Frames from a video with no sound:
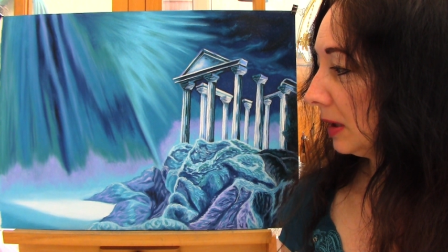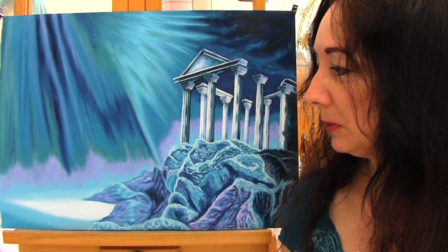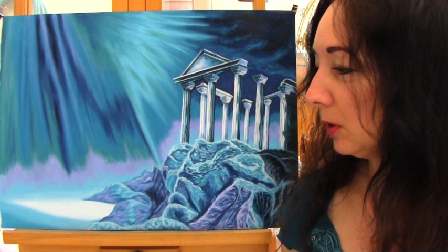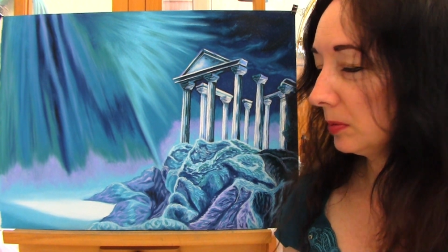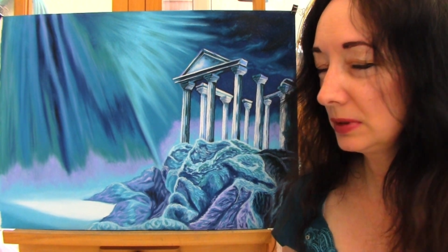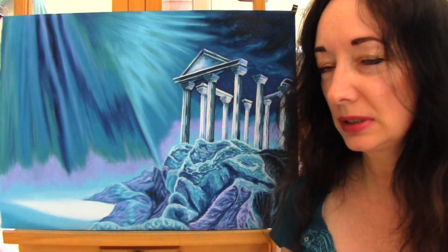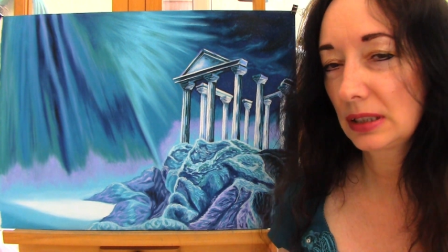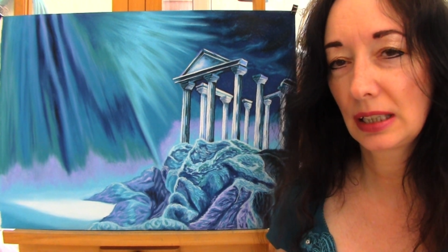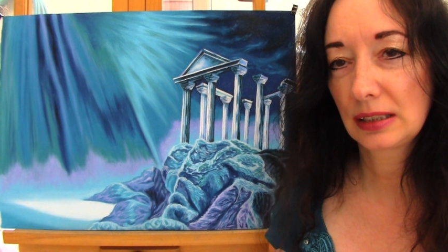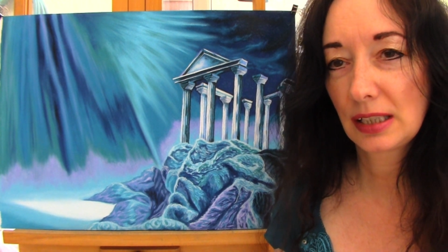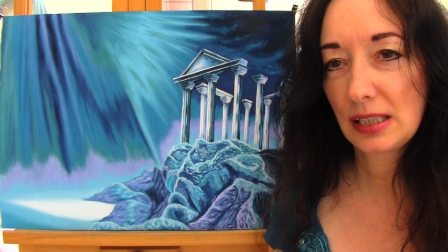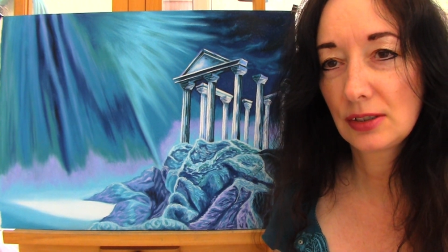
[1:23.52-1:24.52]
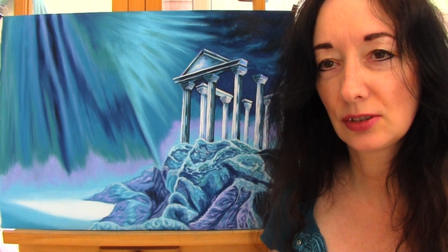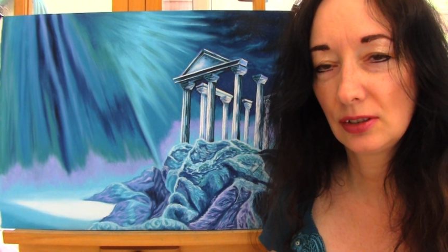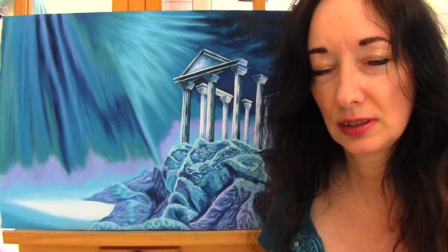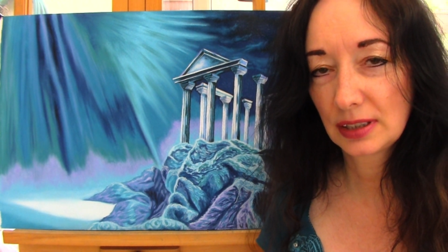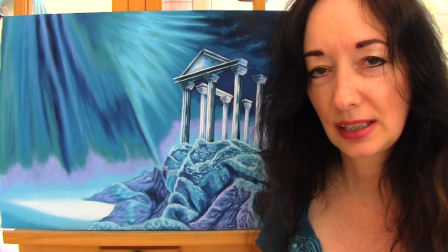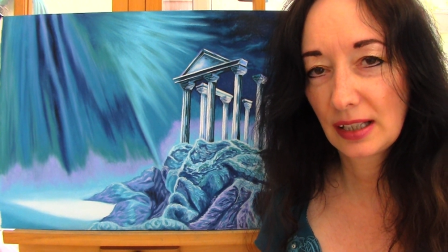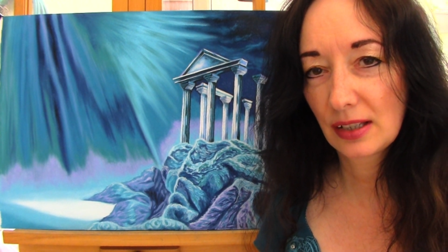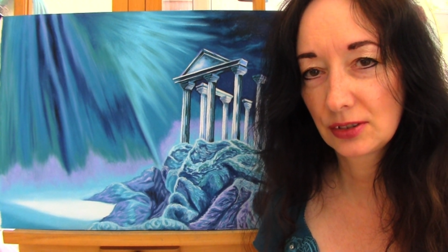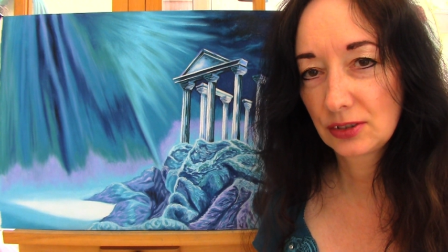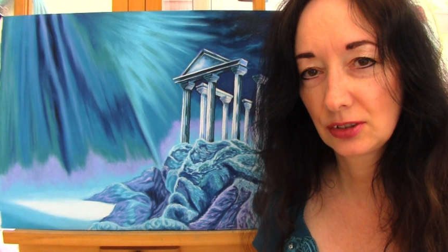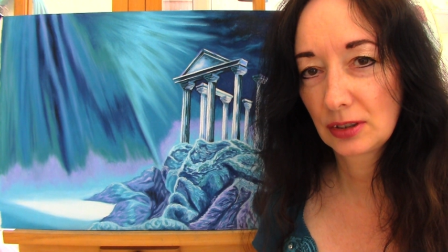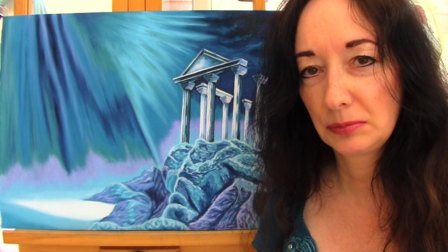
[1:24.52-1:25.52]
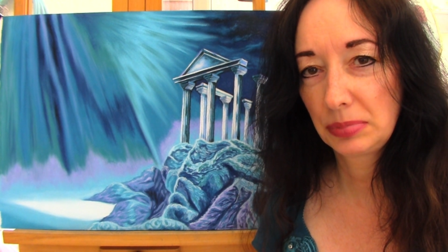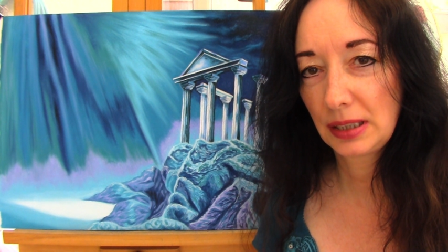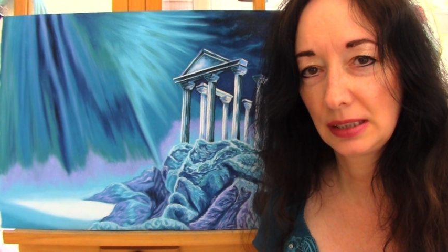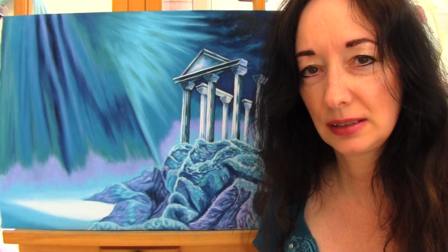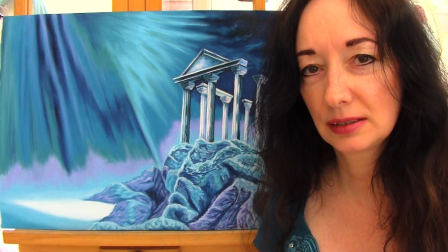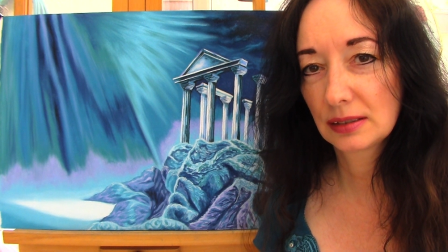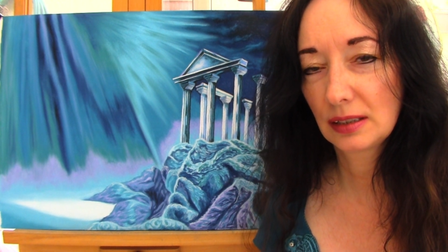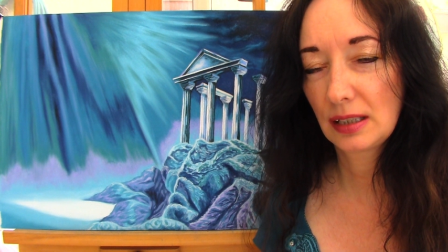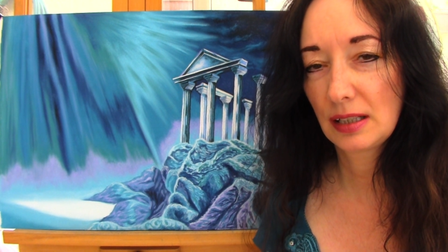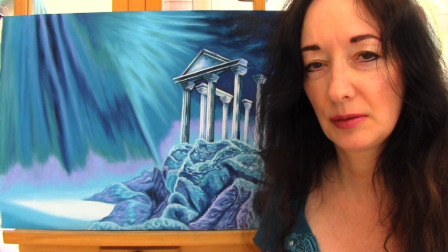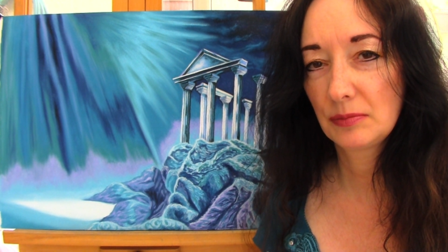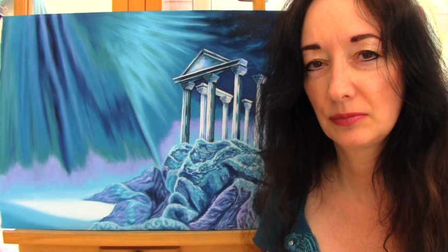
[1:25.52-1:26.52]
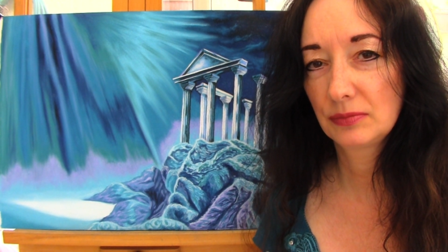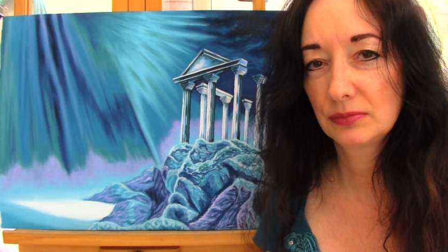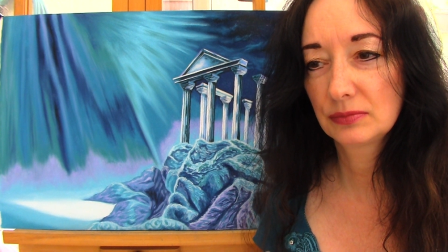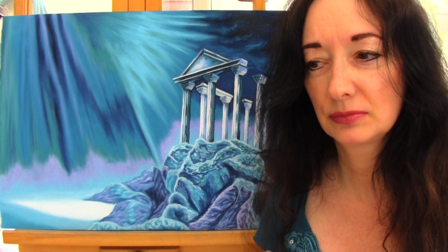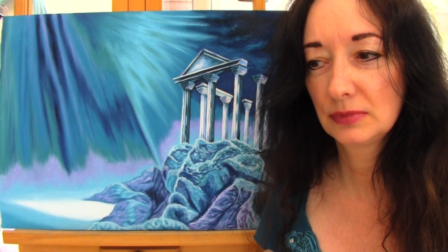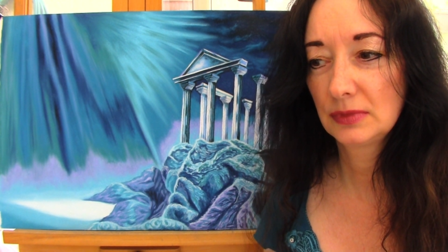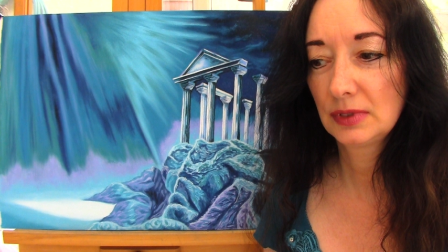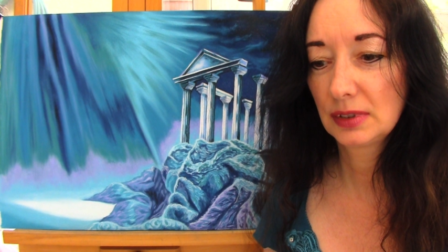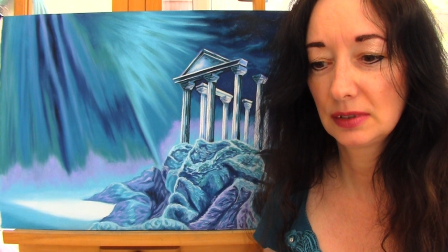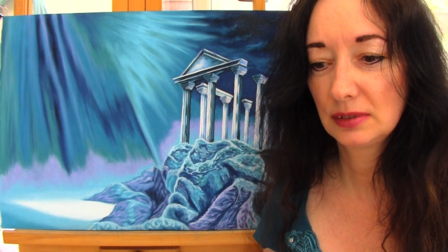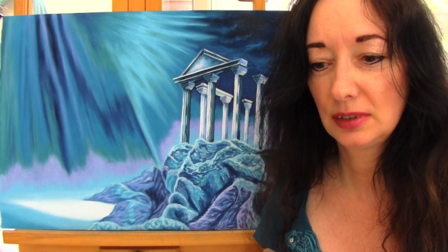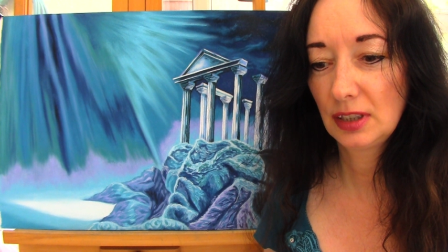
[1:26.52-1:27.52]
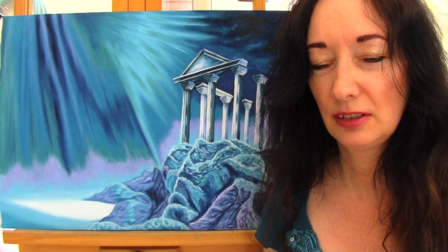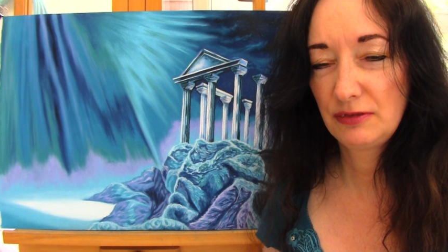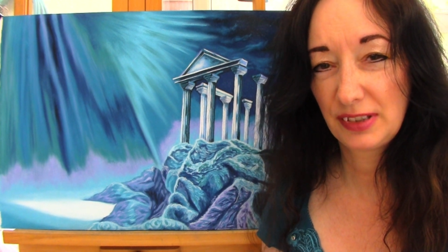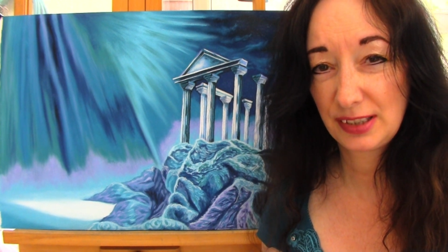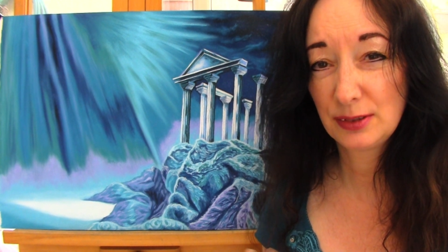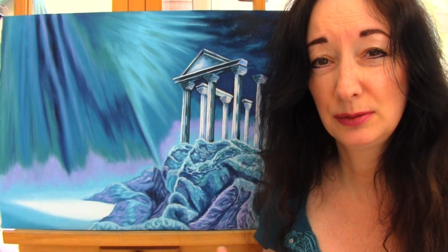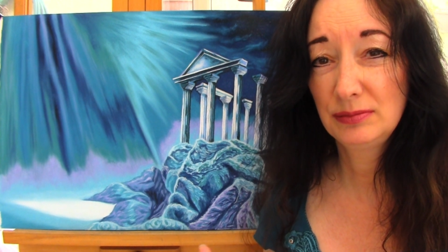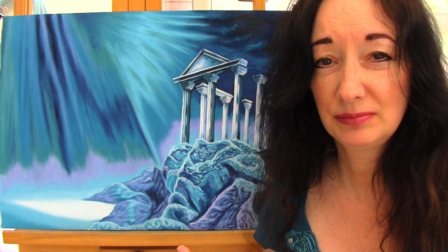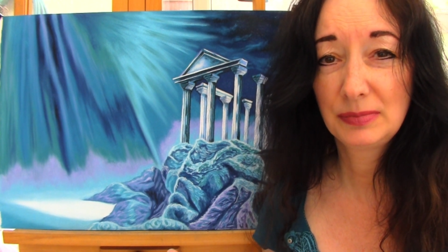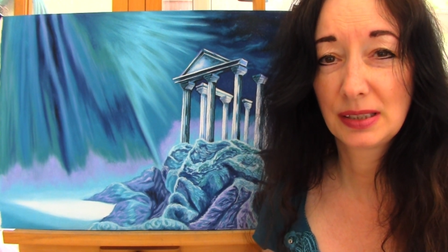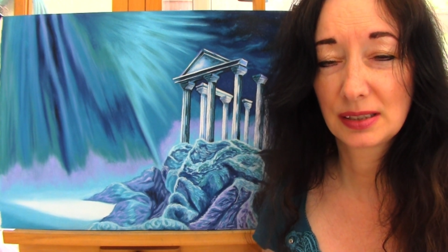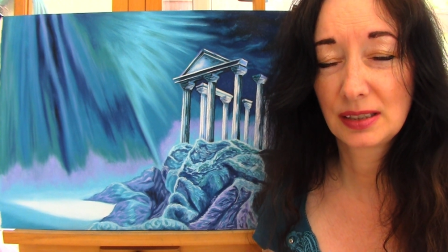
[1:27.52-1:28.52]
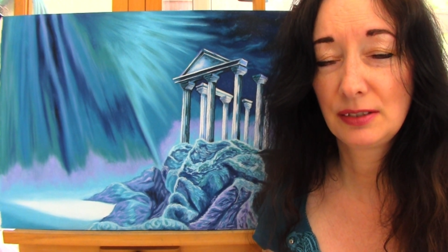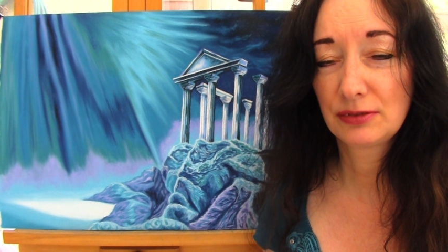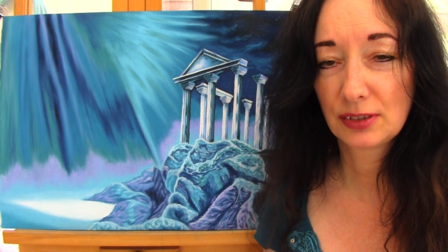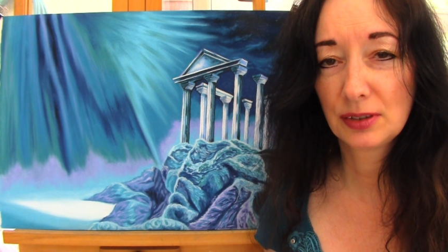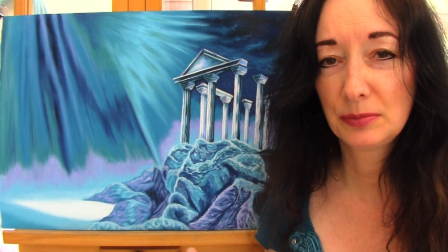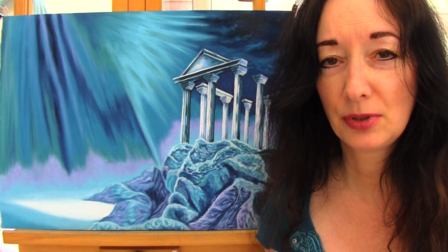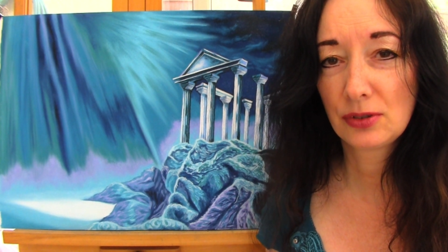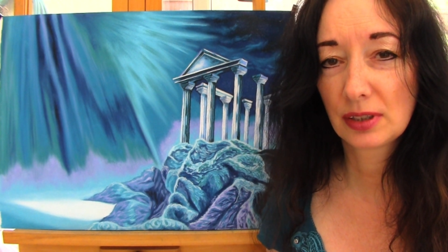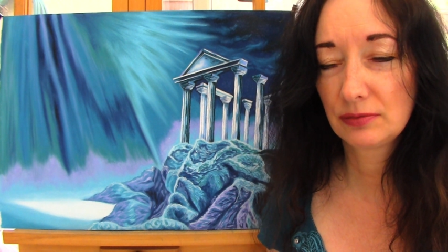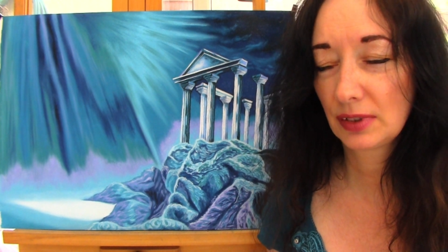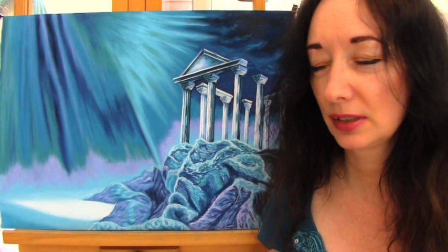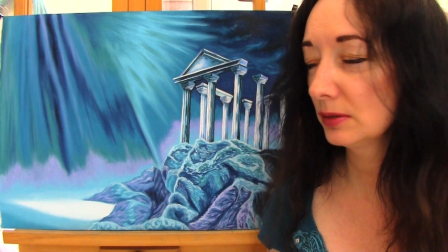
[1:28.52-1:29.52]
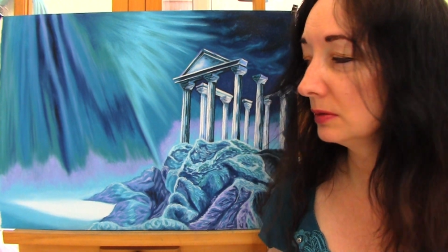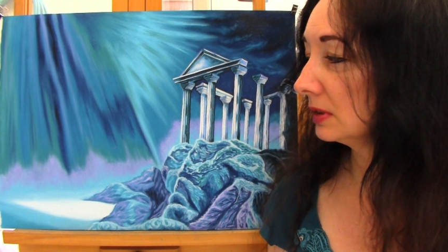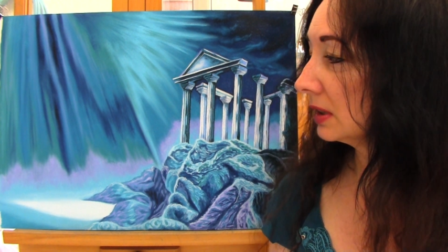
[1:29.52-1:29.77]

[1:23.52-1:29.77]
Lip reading: hoping to get these all together to complete a video, basically for a music video,